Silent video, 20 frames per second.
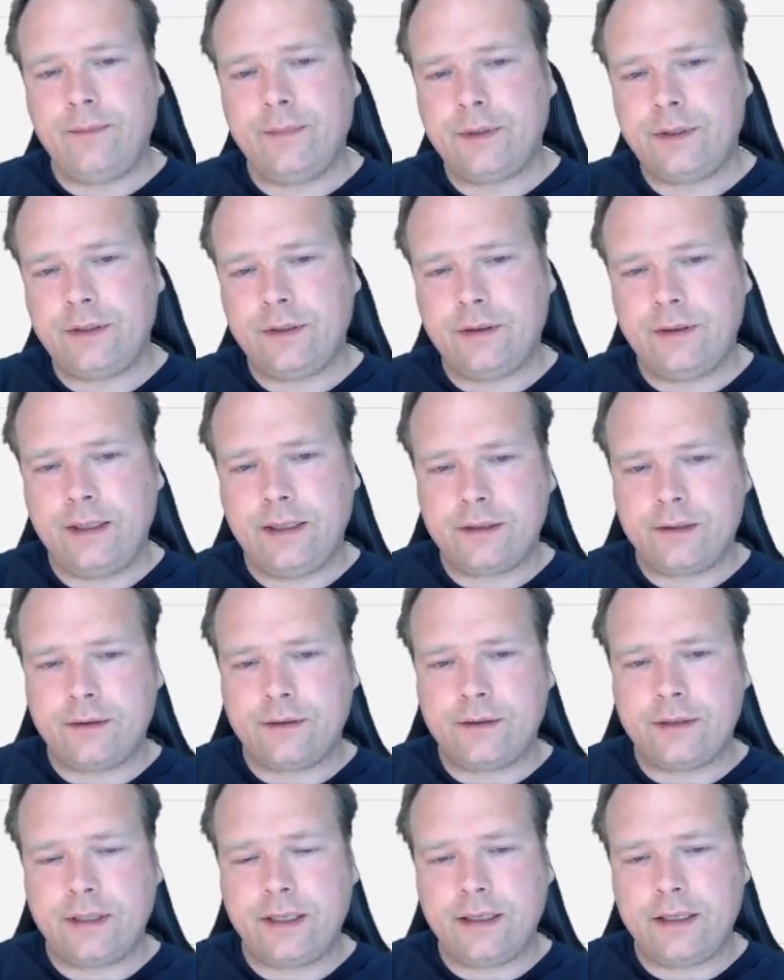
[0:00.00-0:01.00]
So let us
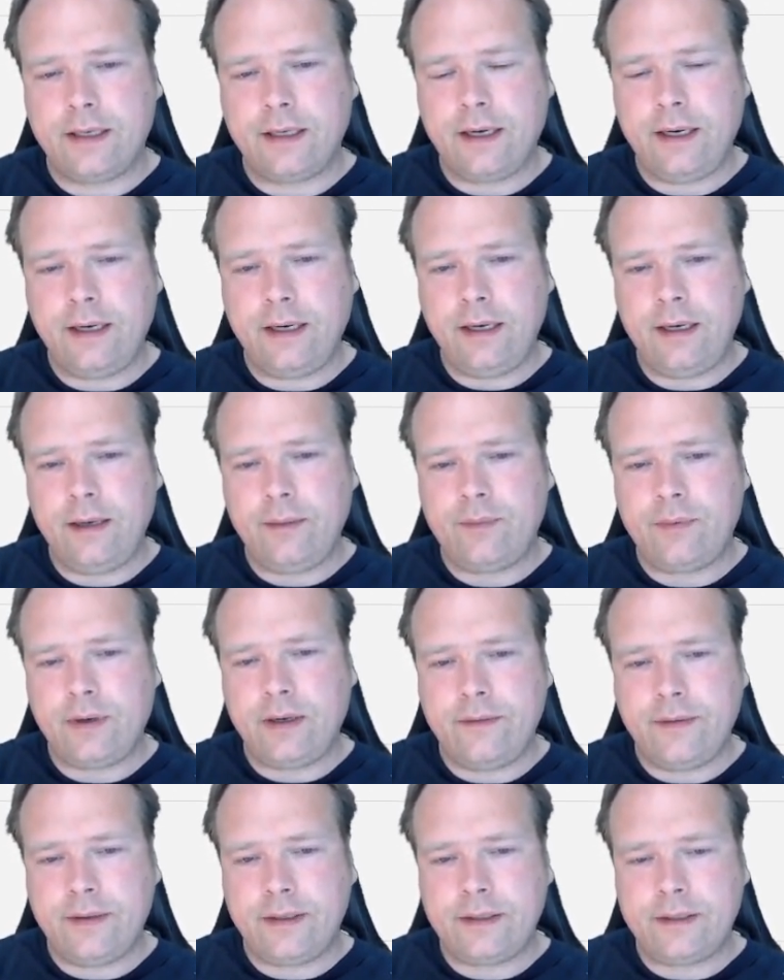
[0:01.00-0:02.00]
also get ID,
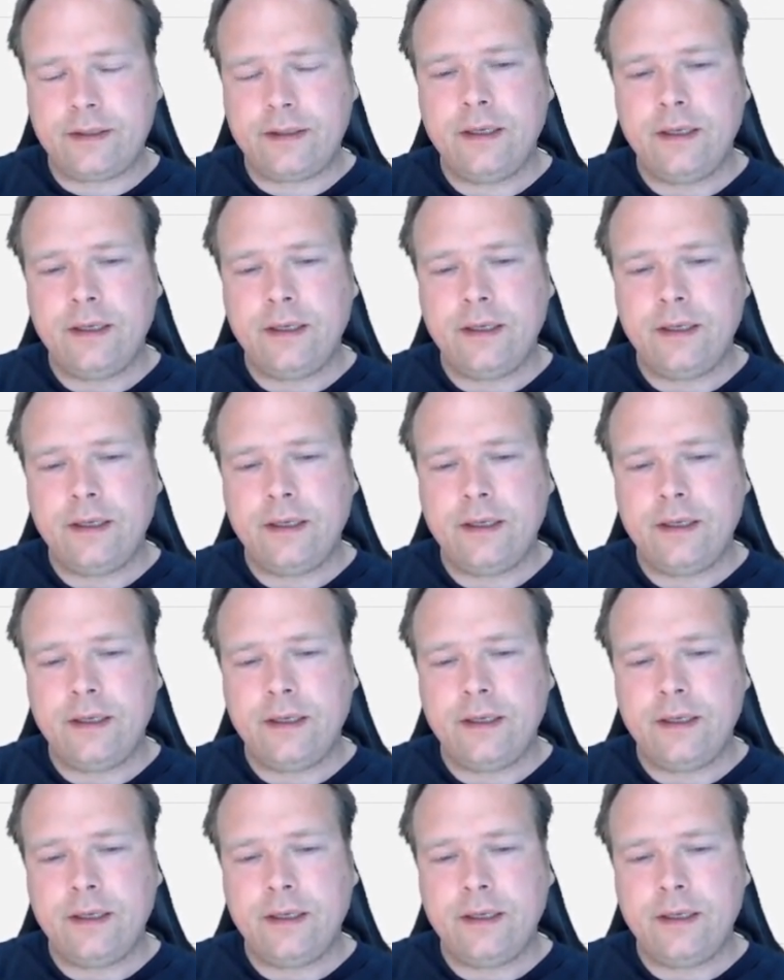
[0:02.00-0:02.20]
private